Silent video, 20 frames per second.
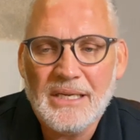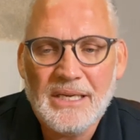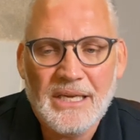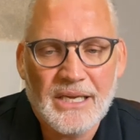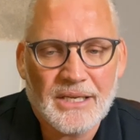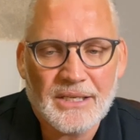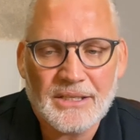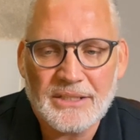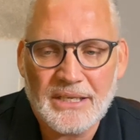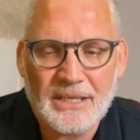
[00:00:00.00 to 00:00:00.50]
He
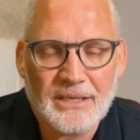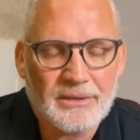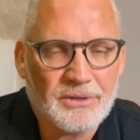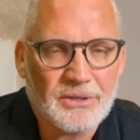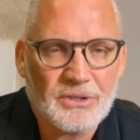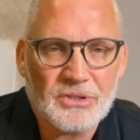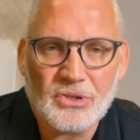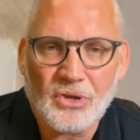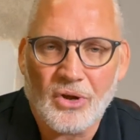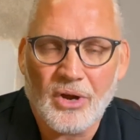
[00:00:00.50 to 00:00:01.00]
can till the
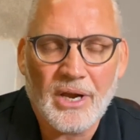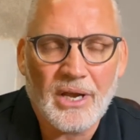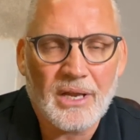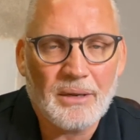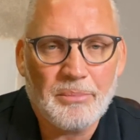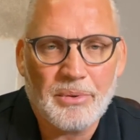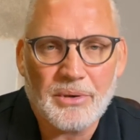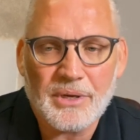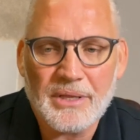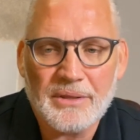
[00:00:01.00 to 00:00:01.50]
soil,
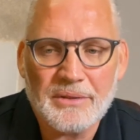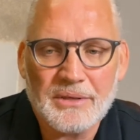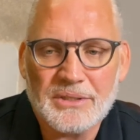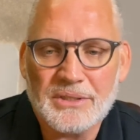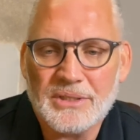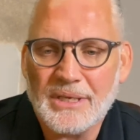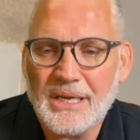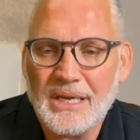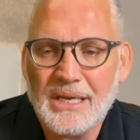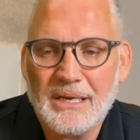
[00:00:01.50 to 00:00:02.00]
put in the
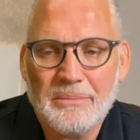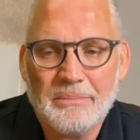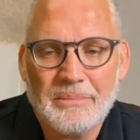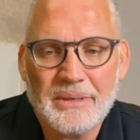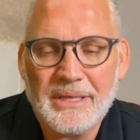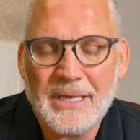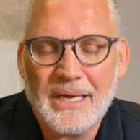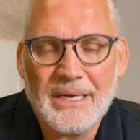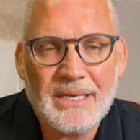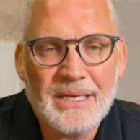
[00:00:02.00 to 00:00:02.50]
seed,
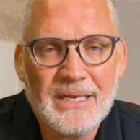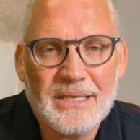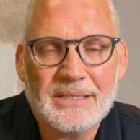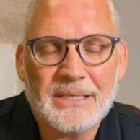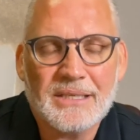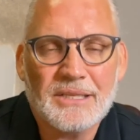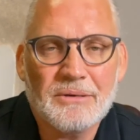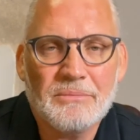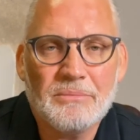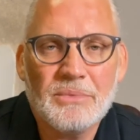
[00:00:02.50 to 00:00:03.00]
but then he is
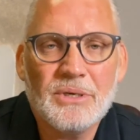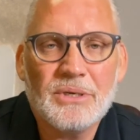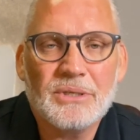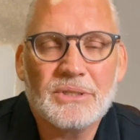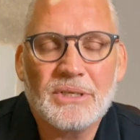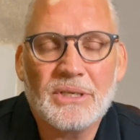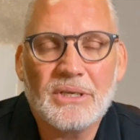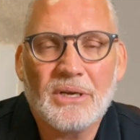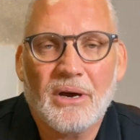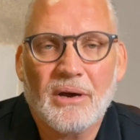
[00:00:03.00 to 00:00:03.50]
at the
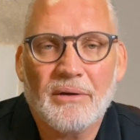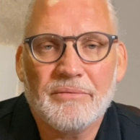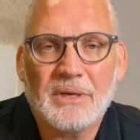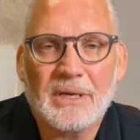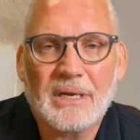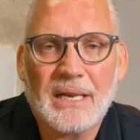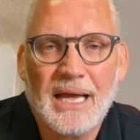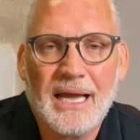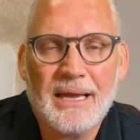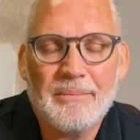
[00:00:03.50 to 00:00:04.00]
mercy of the
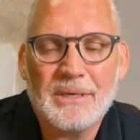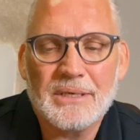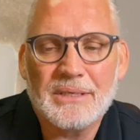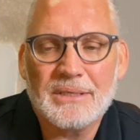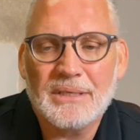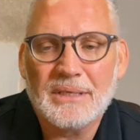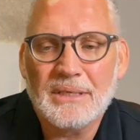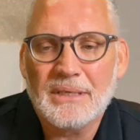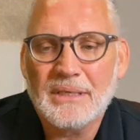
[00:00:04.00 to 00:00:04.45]
climate